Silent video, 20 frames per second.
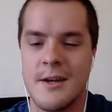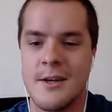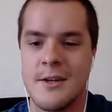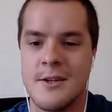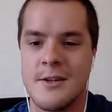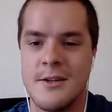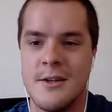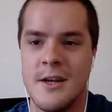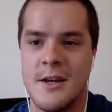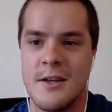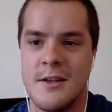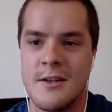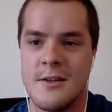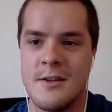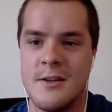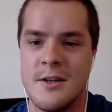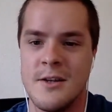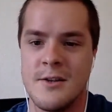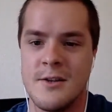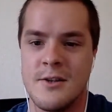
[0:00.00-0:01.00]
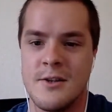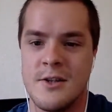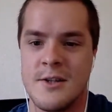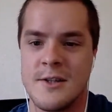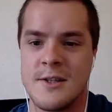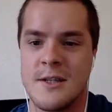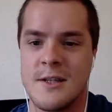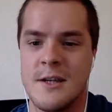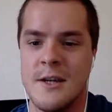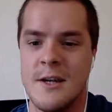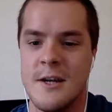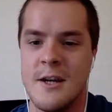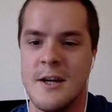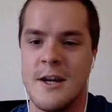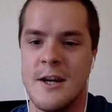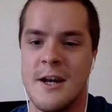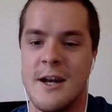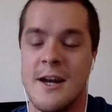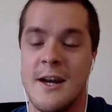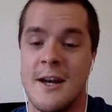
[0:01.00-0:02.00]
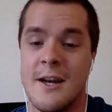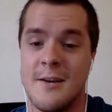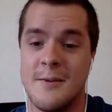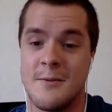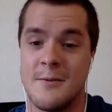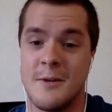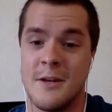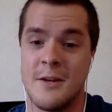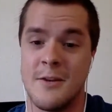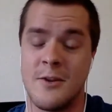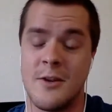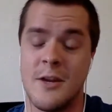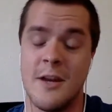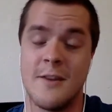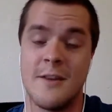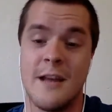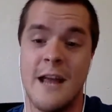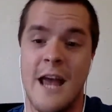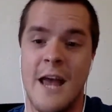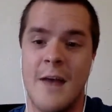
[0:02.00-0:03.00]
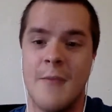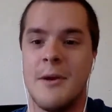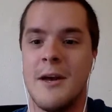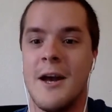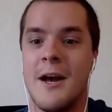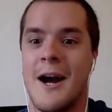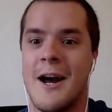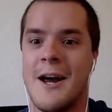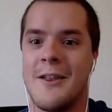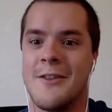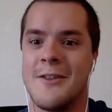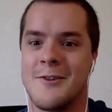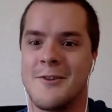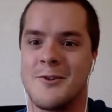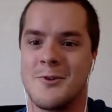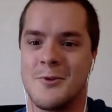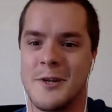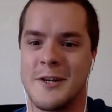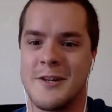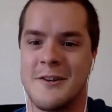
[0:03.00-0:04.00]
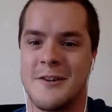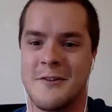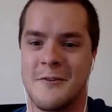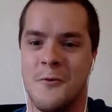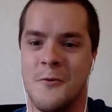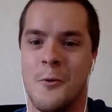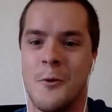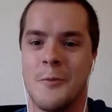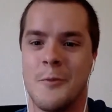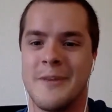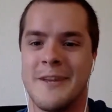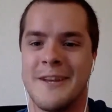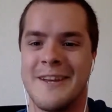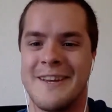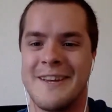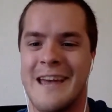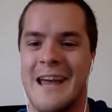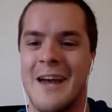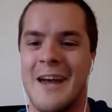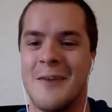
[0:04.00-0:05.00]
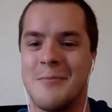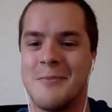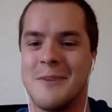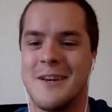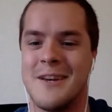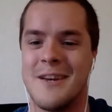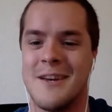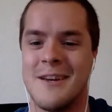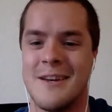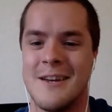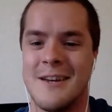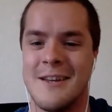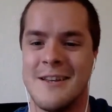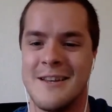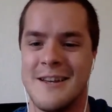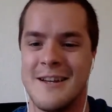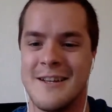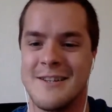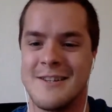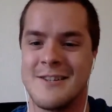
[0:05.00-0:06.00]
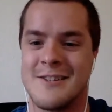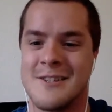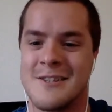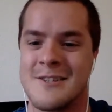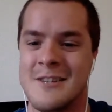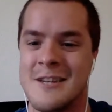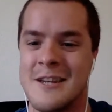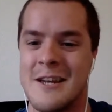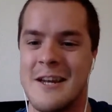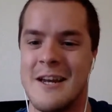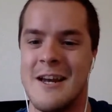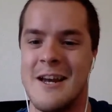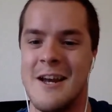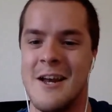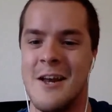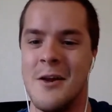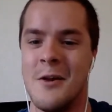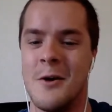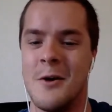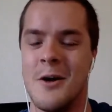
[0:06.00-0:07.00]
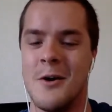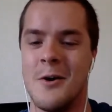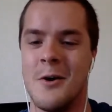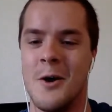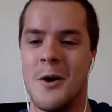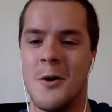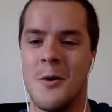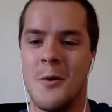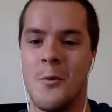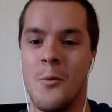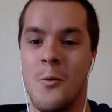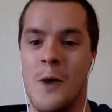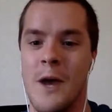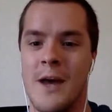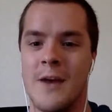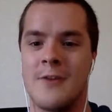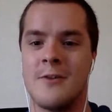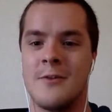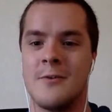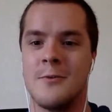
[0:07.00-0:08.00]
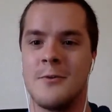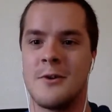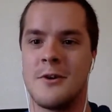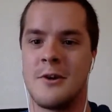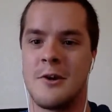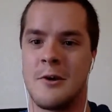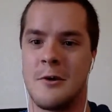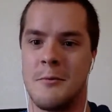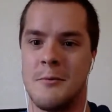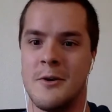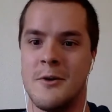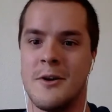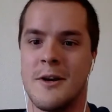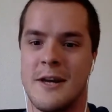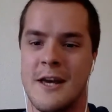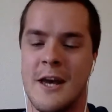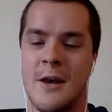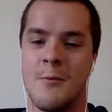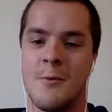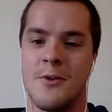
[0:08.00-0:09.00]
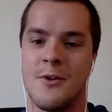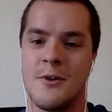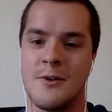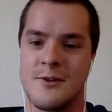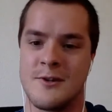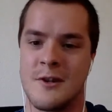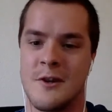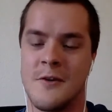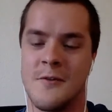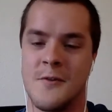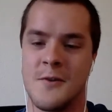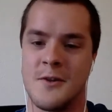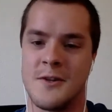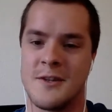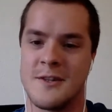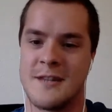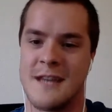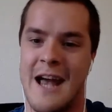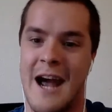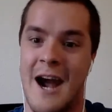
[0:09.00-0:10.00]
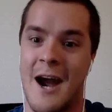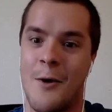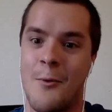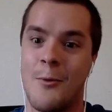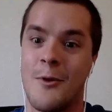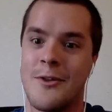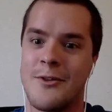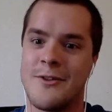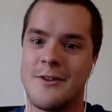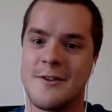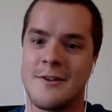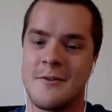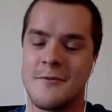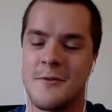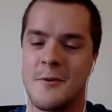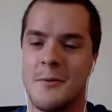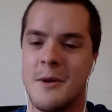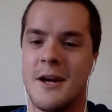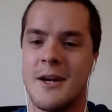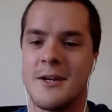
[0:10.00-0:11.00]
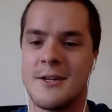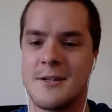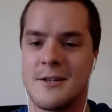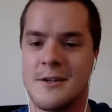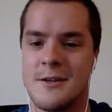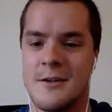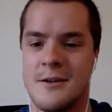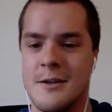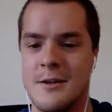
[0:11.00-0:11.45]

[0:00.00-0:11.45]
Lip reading: It is just, it's an API in the strictest form that it can be, in that it's just a way to communicate with your server to say, I want this information.